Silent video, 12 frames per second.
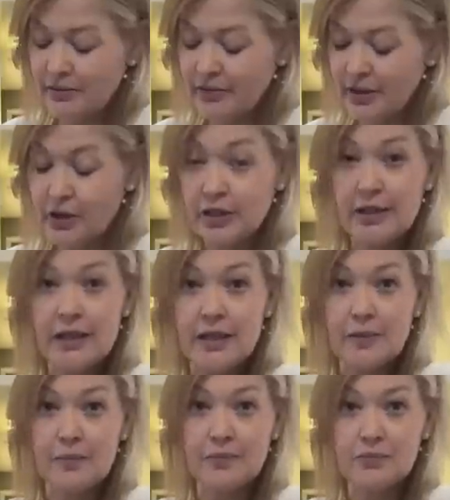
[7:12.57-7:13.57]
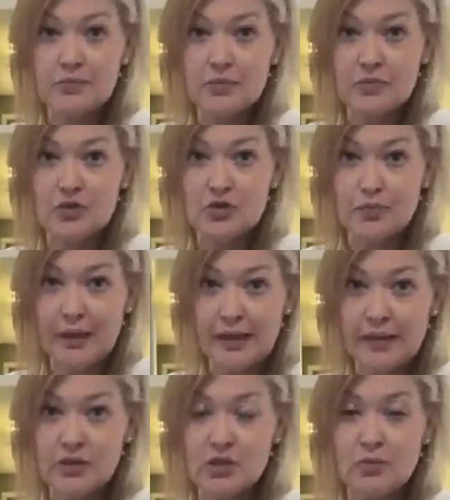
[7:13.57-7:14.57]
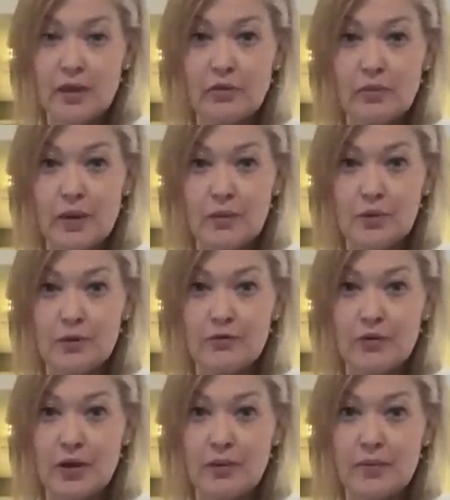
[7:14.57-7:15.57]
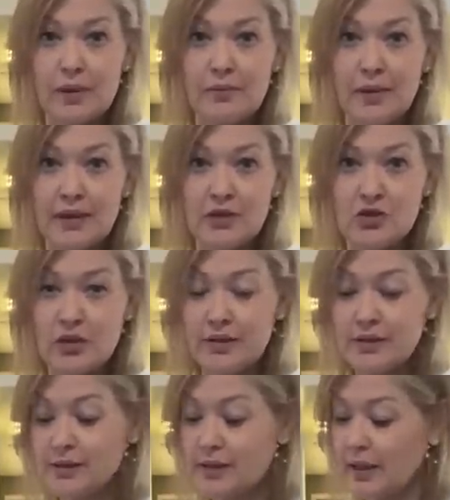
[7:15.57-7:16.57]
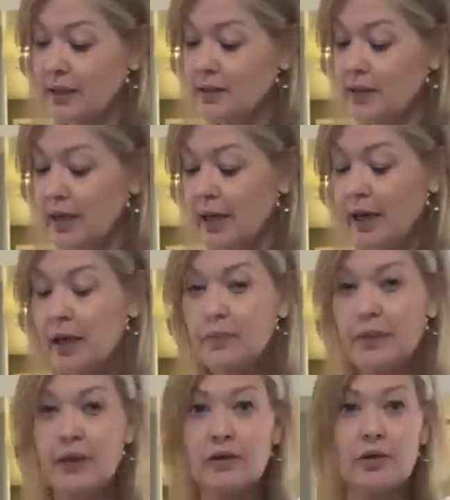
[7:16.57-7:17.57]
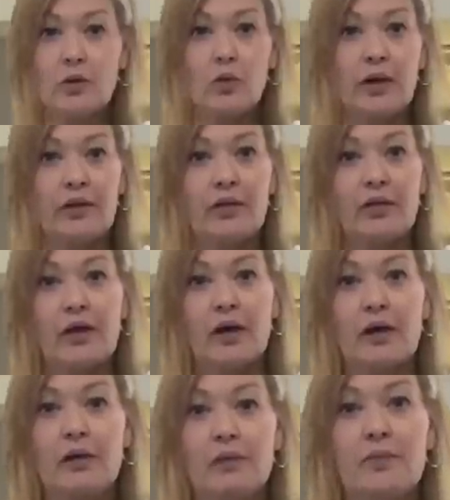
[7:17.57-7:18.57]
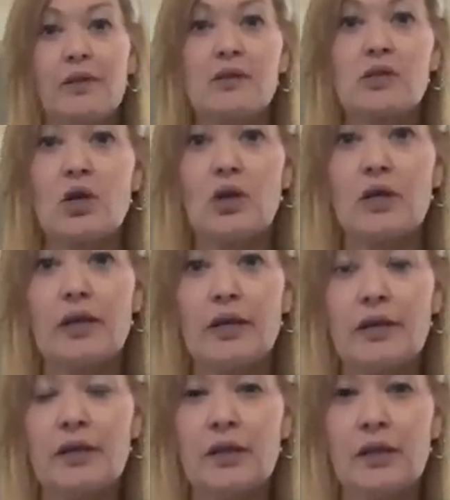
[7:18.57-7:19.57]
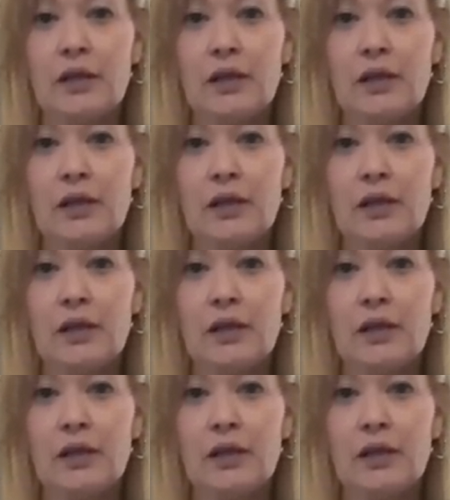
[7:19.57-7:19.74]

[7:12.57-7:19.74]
Faherty pants, you may remember from my Trendsend. I paired it with um, this cardigan